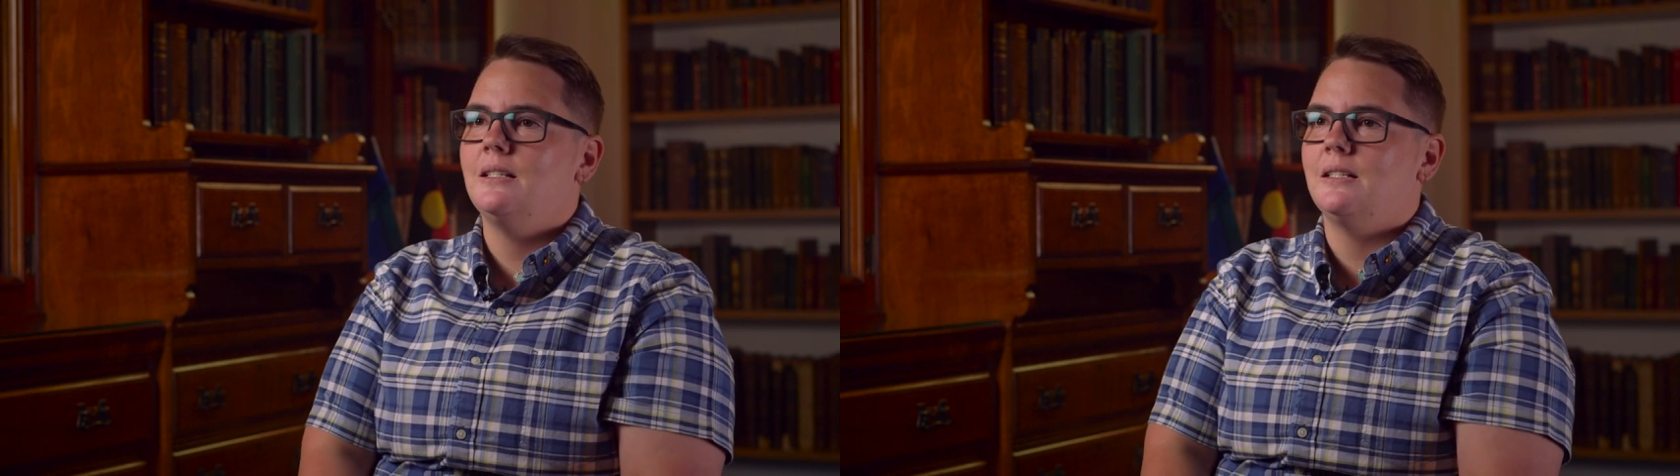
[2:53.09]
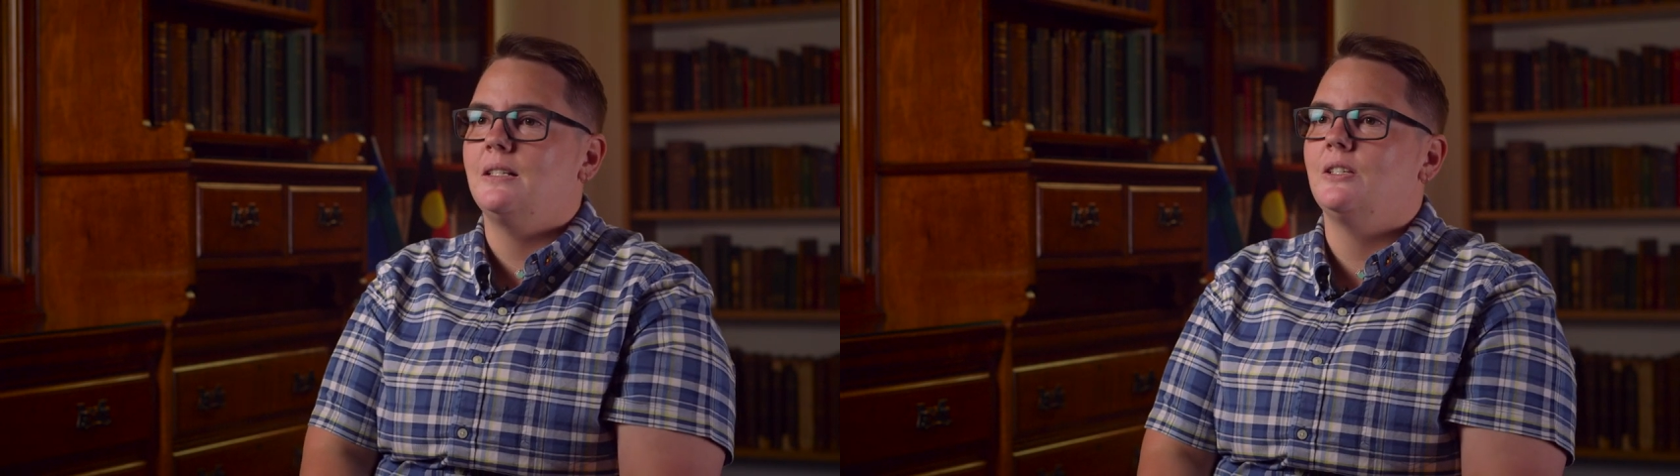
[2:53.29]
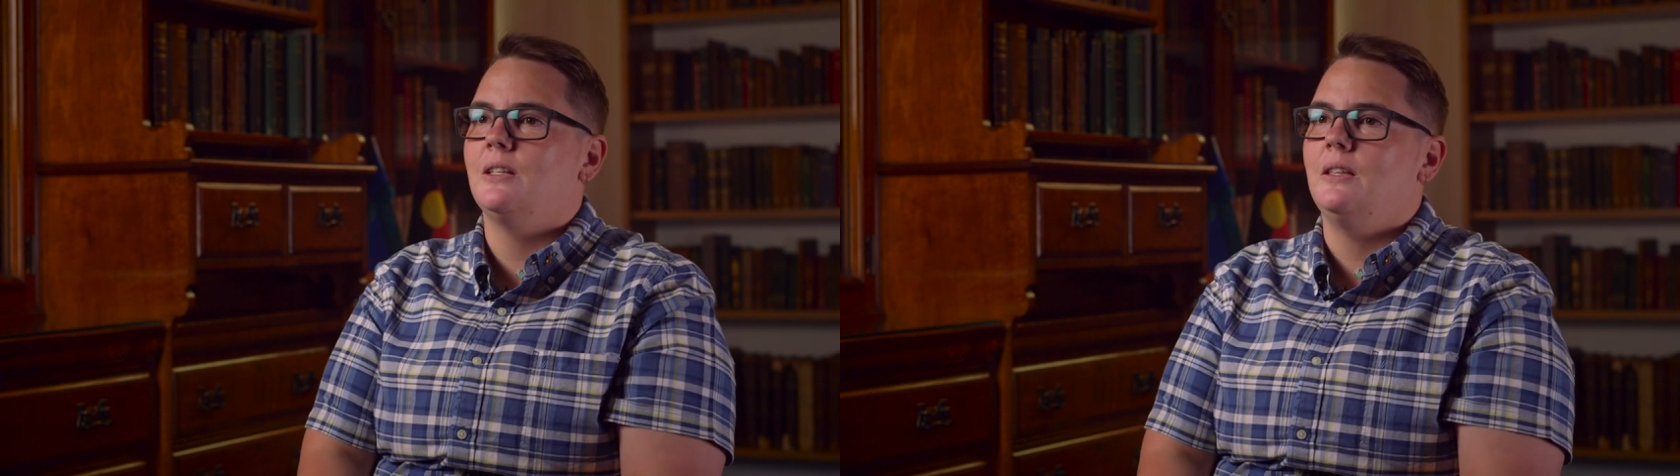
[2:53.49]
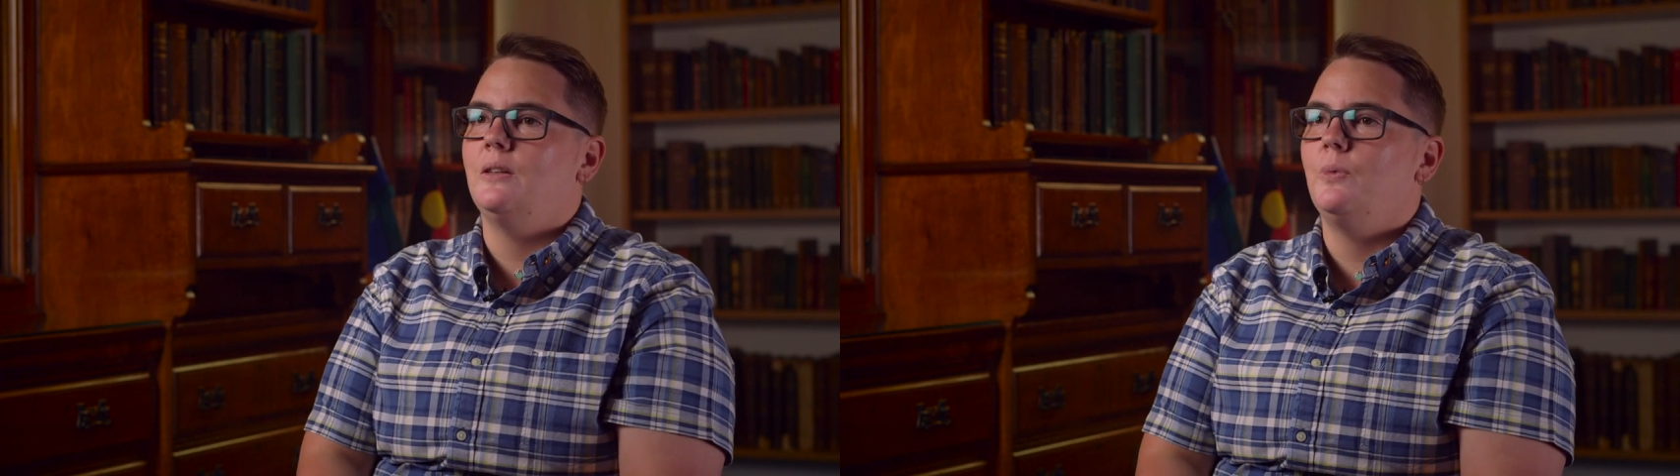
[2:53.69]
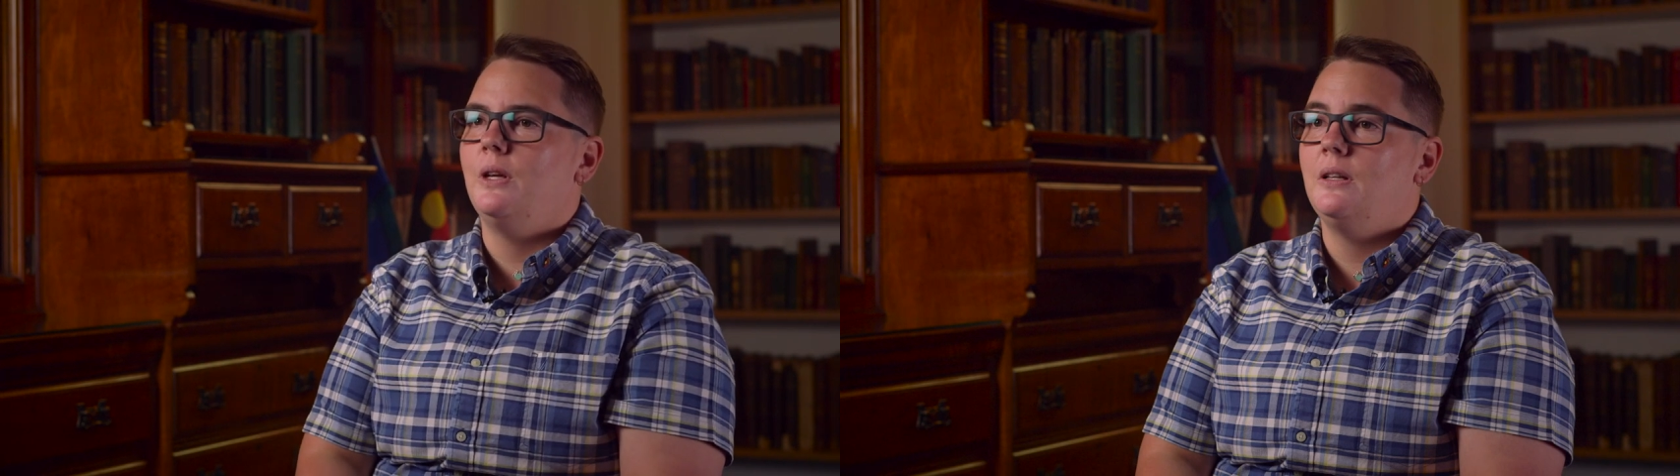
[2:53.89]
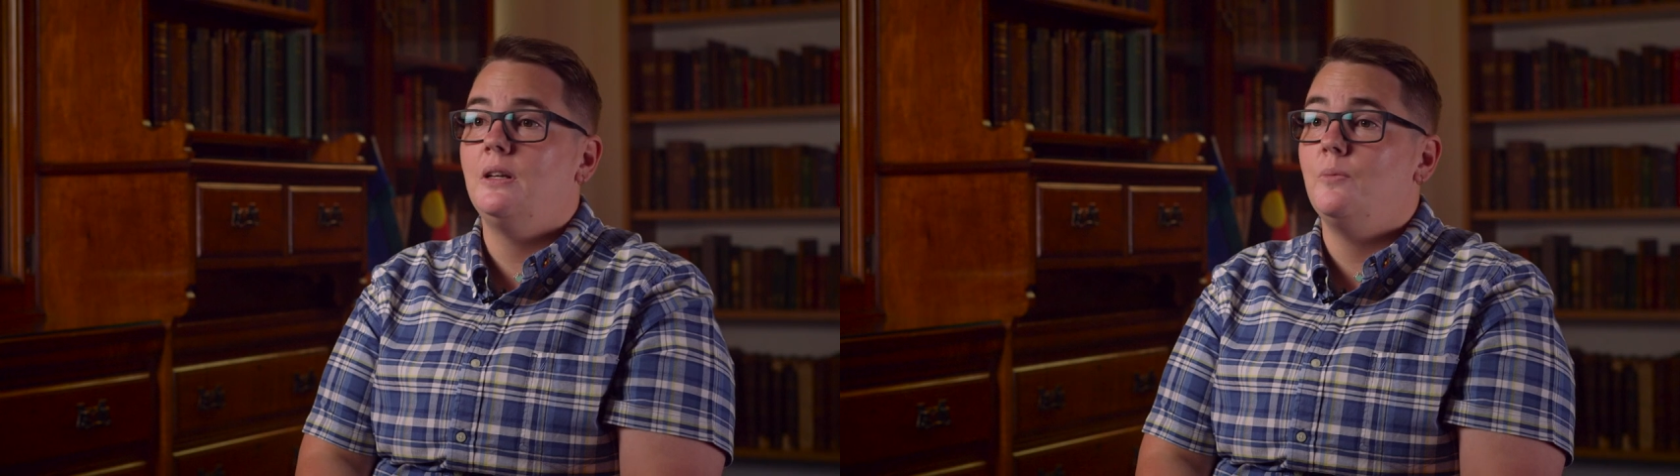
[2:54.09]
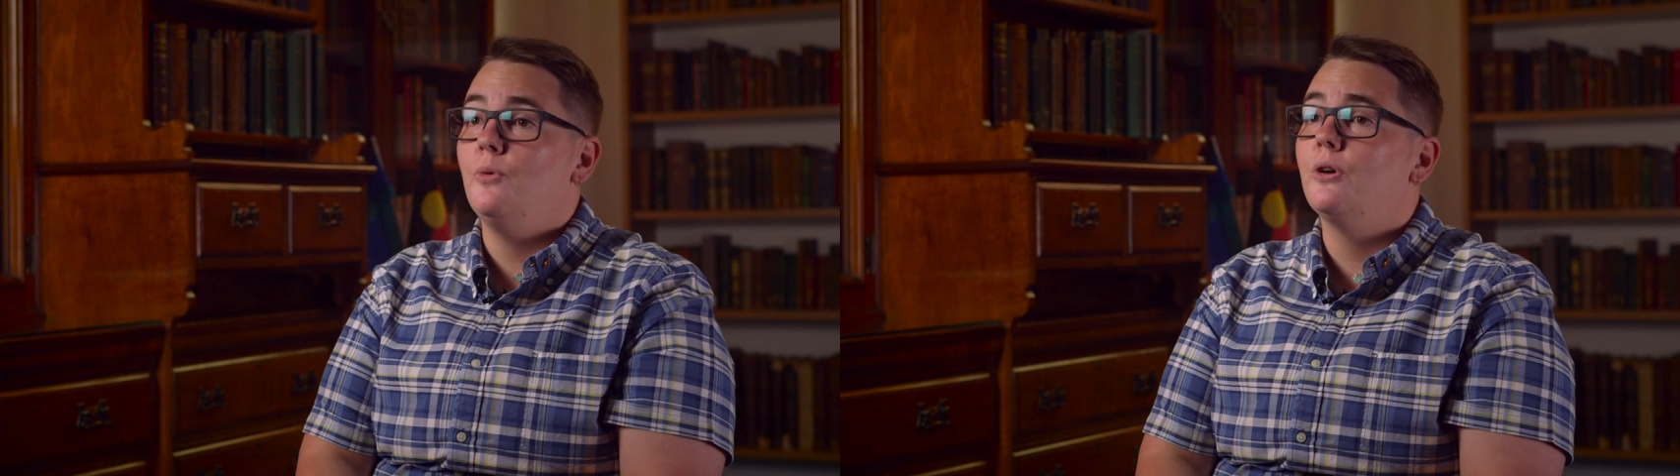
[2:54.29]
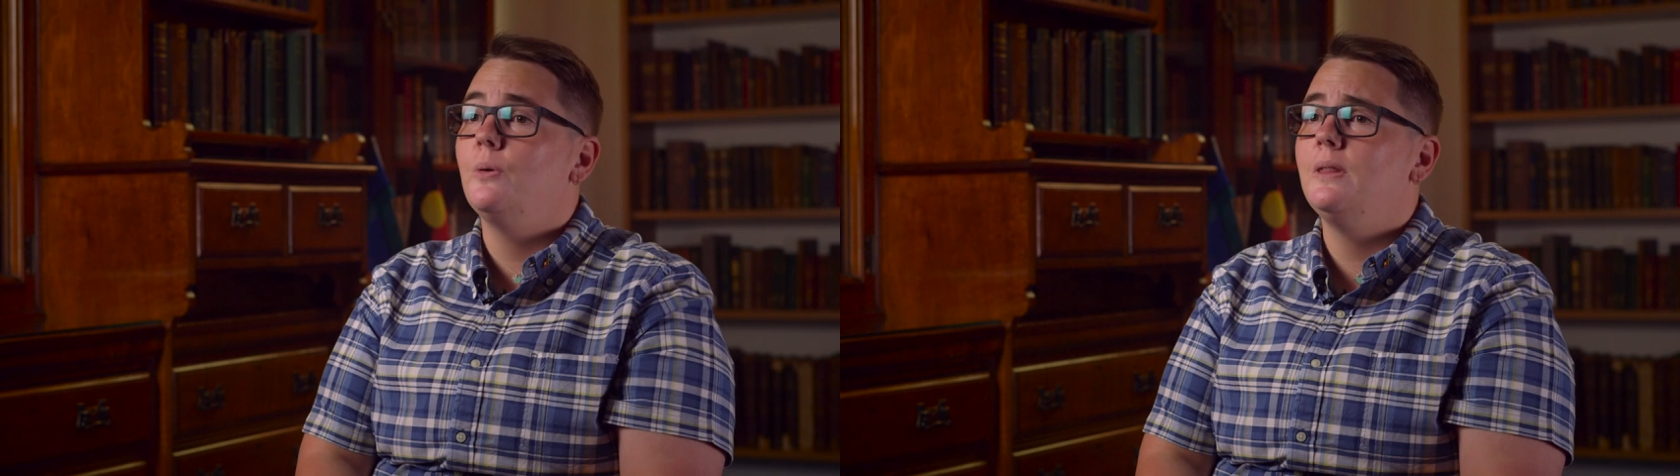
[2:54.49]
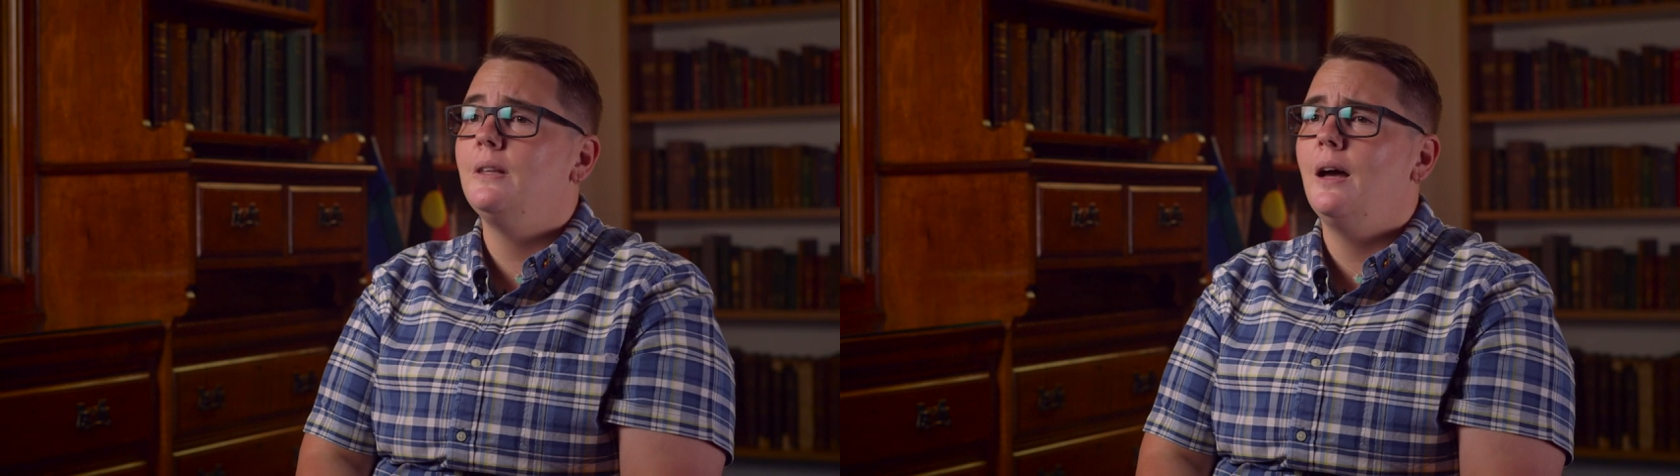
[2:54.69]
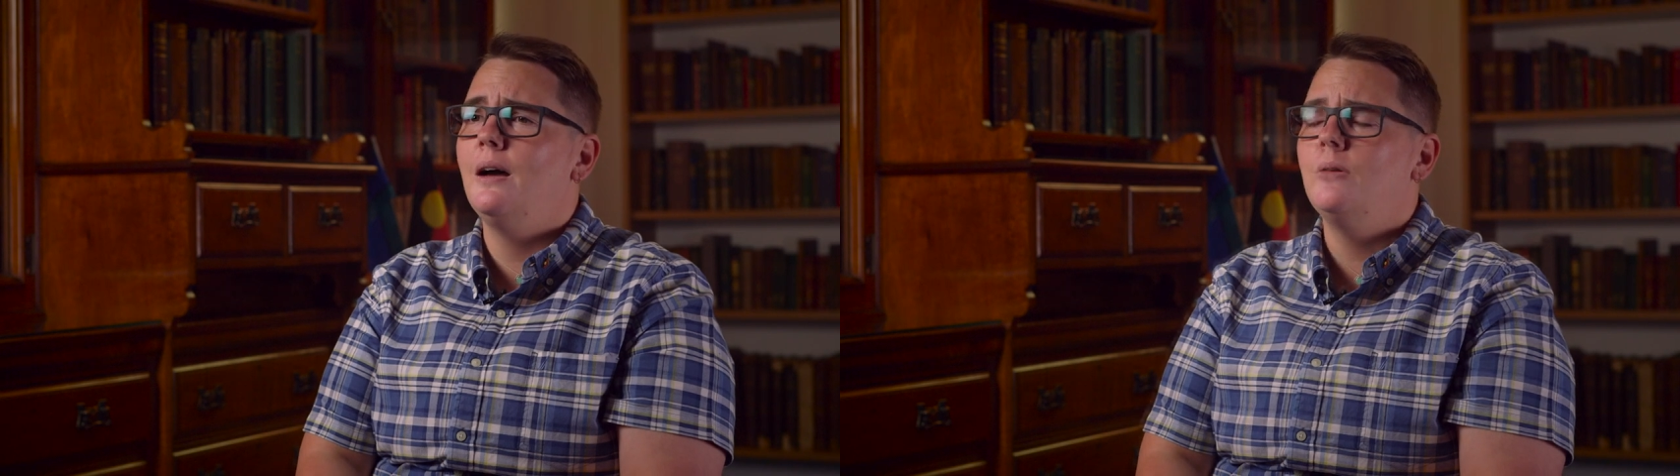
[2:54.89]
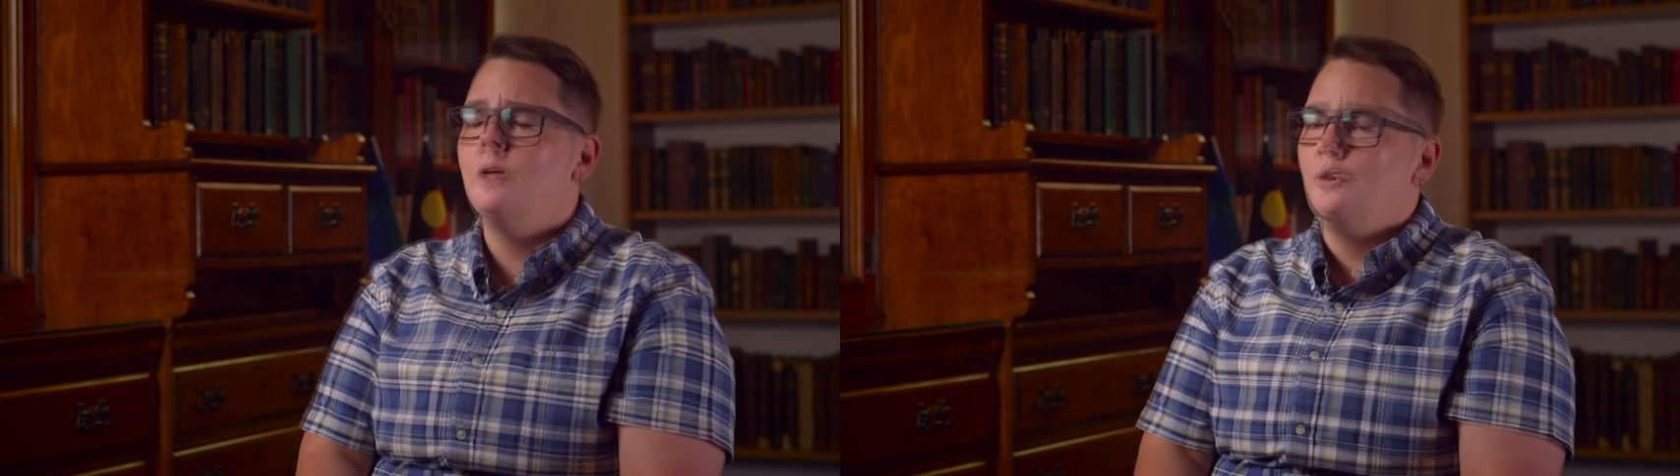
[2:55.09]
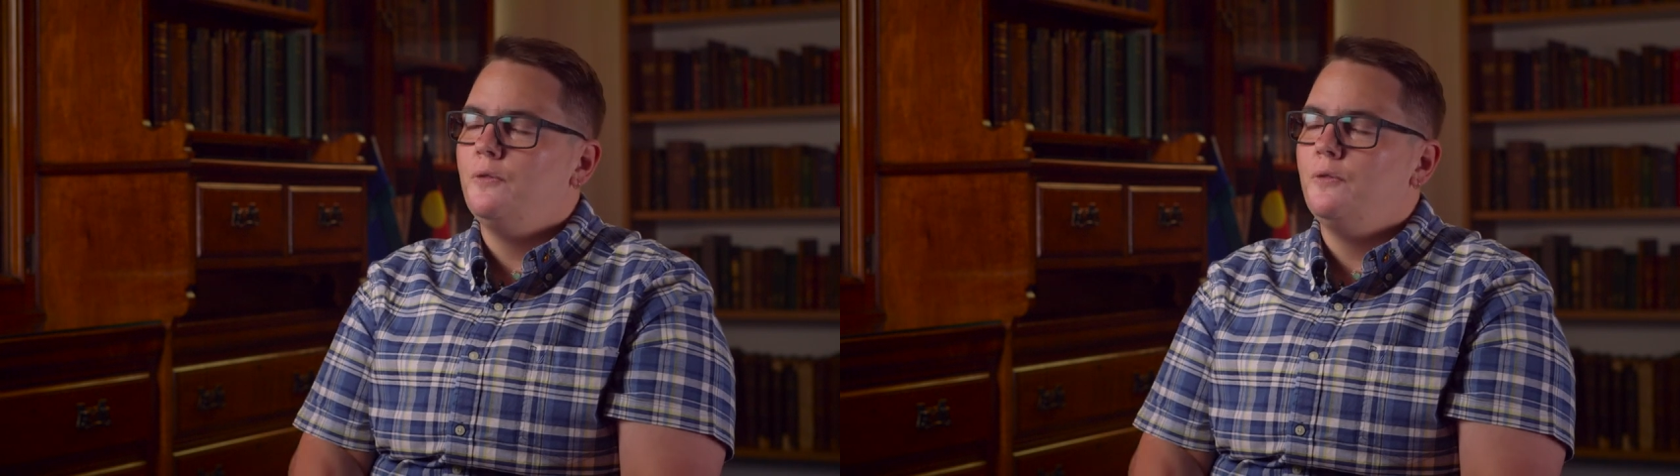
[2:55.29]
essentially, that we can work with now.